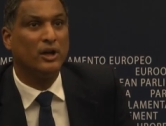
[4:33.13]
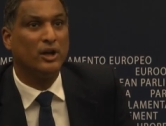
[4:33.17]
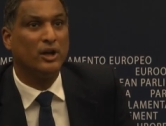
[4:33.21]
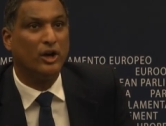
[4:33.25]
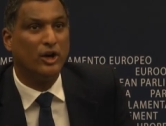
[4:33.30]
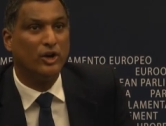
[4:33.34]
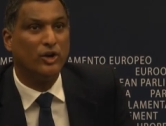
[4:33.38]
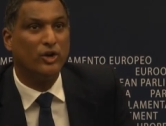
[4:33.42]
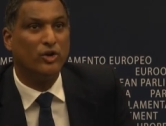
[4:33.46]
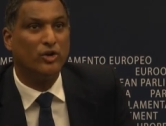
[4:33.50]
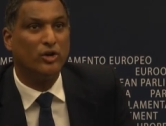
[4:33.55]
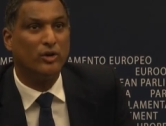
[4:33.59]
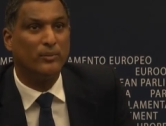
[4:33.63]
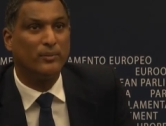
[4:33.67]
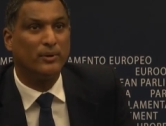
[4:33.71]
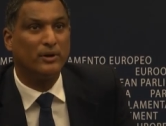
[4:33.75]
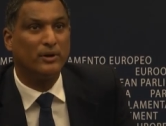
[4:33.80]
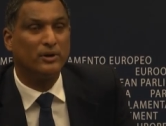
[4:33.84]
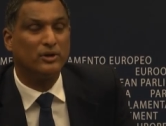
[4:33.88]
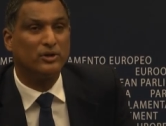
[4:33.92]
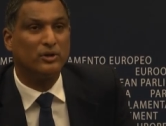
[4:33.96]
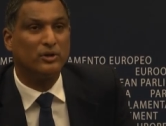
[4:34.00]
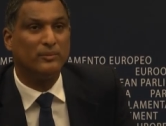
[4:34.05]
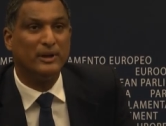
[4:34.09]
a
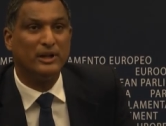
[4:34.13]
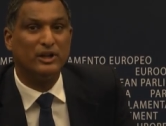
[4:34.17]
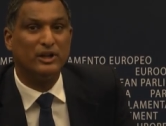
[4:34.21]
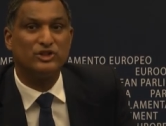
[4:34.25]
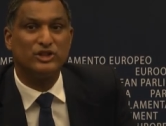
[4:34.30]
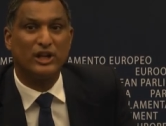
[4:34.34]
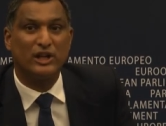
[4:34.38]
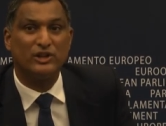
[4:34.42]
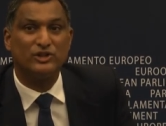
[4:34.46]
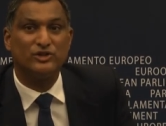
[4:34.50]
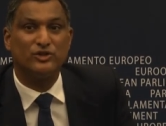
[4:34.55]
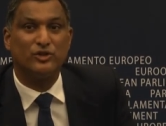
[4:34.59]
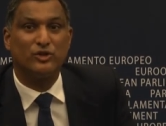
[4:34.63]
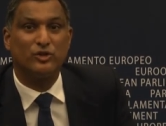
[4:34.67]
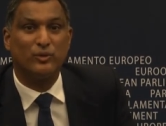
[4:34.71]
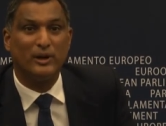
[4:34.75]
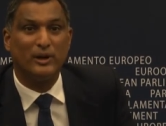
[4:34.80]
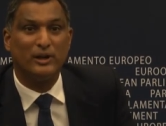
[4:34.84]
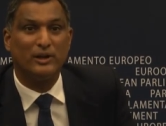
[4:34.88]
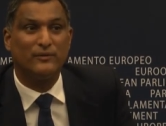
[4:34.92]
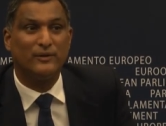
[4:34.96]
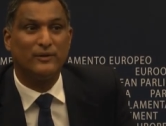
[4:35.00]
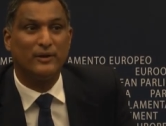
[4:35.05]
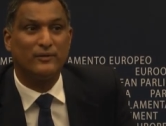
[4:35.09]
Europe to meet the challenges of the
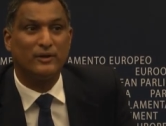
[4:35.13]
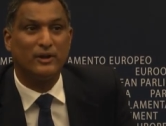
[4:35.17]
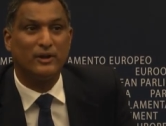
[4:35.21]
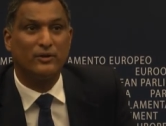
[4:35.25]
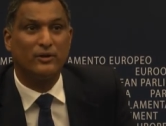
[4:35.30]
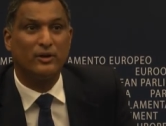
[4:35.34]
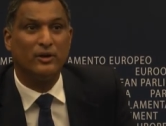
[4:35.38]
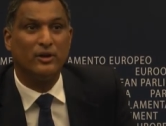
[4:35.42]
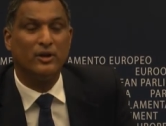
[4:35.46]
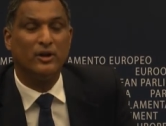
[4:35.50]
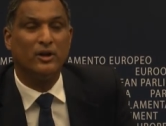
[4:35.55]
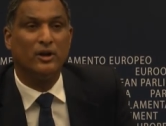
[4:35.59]
2050s,